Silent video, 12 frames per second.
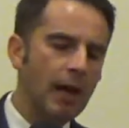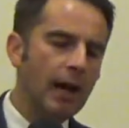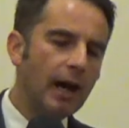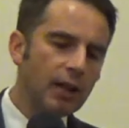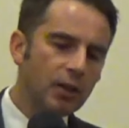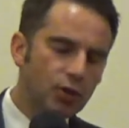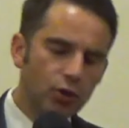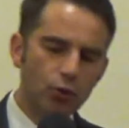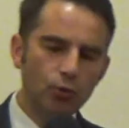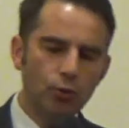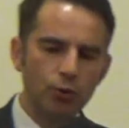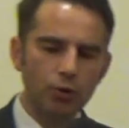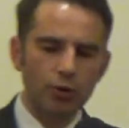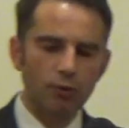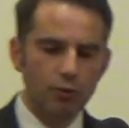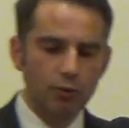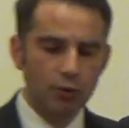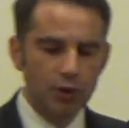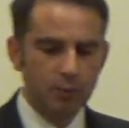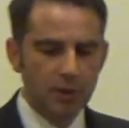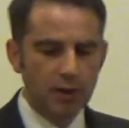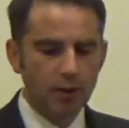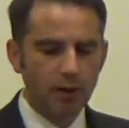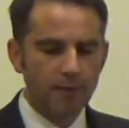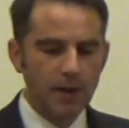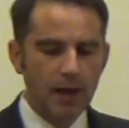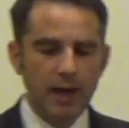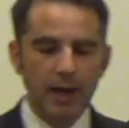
And it's used to speak of